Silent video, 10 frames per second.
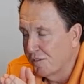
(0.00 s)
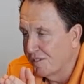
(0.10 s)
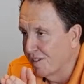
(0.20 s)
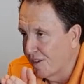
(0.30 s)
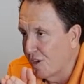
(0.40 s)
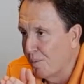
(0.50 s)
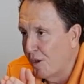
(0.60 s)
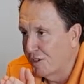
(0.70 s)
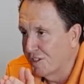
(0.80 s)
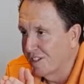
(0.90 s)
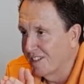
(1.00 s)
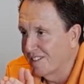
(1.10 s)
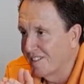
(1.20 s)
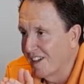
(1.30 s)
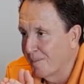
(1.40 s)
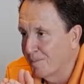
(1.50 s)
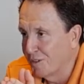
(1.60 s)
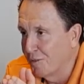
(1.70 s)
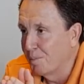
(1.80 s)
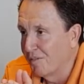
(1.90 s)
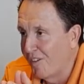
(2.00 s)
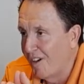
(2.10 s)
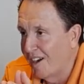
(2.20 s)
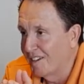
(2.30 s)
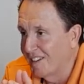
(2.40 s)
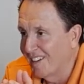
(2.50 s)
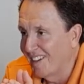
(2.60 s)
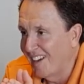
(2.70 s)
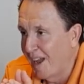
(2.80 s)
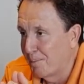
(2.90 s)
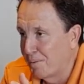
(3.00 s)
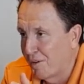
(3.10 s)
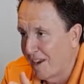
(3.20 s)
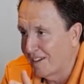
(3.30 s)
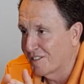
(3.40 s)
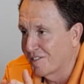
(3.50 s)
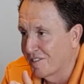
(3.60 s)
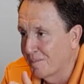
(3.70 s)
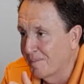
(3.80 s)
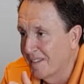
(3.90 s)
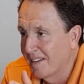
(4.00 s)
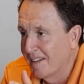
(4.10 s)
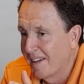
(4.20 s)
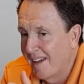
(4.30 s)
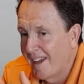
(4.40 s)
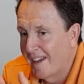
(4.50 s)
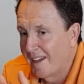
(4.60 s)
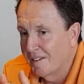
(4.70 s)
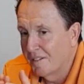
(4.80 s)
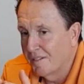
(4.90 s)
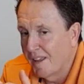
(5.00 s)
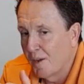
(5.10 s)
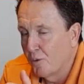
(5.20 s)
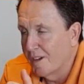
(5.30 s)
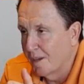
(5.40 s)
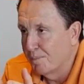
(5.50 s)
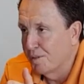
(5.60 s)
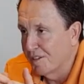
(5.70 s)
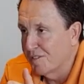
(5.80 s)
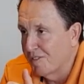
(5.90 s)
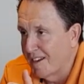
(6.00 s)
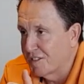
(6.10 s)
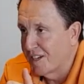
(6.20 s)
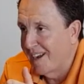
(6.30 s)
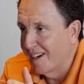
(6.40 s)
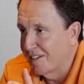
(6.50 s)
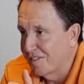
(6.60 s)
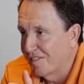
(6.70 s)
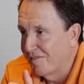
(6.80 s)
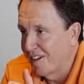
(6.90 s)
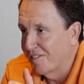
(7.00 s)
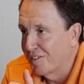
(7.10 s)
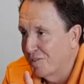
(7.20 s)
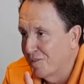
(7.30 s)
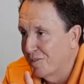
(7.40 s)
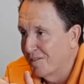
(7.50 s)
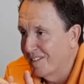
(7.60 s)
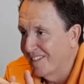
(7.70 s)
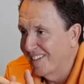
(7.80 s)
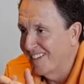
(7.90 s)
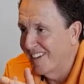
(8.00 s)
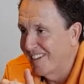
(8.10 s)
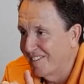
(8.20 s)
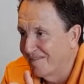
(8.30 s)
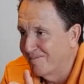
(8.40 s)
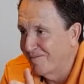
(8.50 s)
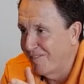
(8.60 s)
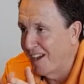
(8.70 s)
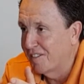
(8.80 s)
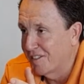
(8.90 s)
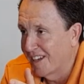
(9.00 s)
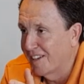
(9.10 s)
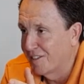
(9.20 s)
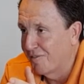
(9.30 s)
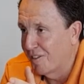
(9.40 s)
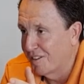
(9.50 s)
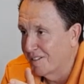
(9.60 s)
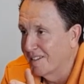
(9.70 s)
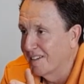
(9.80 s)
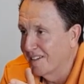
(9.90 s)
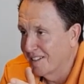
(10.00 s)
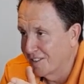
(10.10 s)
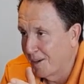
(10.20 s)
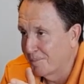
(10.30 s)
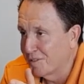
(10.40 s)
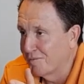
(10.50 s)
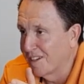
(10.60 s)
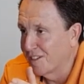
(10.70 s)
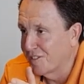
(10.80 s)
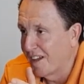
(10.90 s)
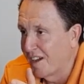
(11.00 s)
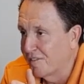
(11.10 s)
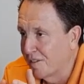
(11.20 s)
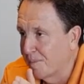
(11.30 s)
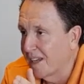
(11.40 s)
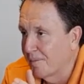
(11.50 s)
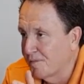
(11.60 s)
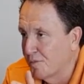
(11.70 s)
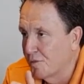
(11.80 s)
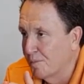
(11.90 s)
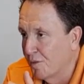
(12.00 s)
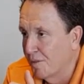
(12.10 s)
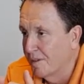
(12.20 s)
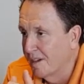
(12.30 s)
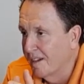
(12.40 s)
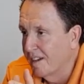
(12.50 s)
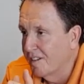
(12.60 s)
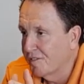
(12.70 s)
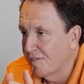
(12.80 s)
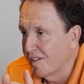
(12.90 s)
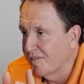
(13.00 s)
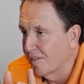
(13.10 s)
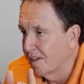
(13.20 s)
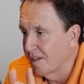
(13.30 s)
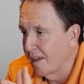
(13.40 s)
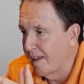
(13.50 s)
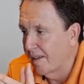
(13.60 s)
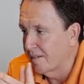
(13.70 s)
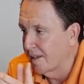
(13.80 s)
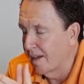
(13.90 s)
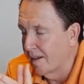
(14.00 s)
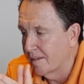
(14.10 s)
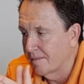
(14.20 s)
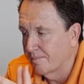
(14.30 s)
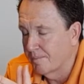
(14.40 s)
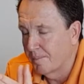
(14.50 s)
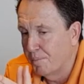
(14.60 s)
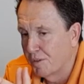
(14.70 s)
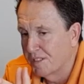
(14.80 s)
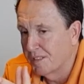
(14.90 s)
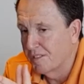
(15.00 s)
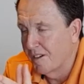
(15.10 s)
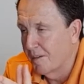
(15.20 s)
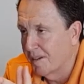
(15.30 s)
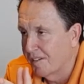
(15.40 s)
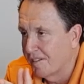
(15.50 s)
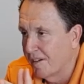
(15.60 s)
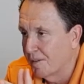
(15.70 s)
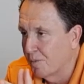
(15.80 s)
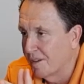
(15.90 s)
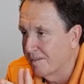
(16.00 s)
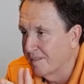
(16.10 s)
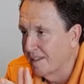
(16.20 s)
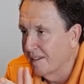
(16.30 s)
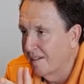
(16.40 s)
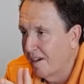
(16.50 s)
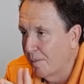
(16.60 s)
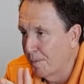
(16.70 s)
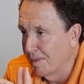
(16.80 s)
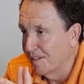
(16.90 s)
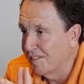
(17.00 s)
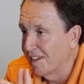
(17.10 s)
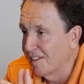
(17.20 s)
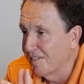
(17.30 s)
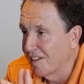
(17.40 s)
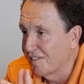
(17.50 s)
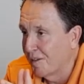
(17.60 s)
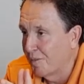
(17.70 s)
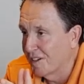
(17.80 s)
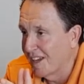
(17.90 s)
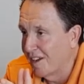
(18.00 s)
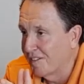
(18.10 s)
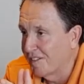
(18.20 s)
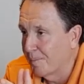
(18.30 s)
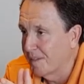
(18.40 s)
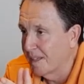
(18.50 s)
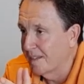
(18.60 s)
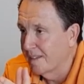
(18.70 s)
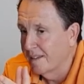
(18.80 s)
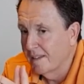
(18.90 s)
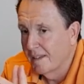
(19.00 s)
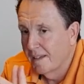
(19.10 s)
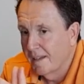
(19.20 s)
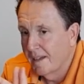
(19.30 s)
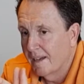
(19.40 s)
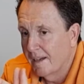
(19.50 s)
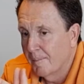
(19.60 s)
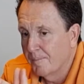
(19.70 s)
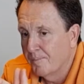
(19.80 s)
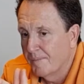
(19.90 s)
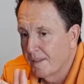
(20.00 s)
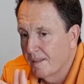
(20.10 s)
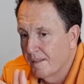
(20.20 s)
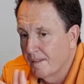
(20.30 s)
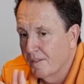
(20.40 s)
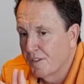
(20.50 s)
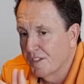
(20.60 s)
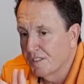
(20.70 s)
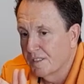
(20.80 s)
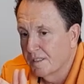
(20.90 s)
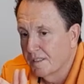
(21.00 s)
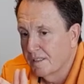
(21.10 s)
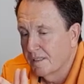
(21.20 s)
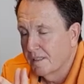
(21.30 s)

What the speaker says: you're still a commodity to them. You provide a product to them, and they will keep putting stretch targets in front of your face, and you've got to jump to reach those, and it becomes more and more stressful. And at a point in time, I decided, well, I'm a bit sick of this. I want to go to something that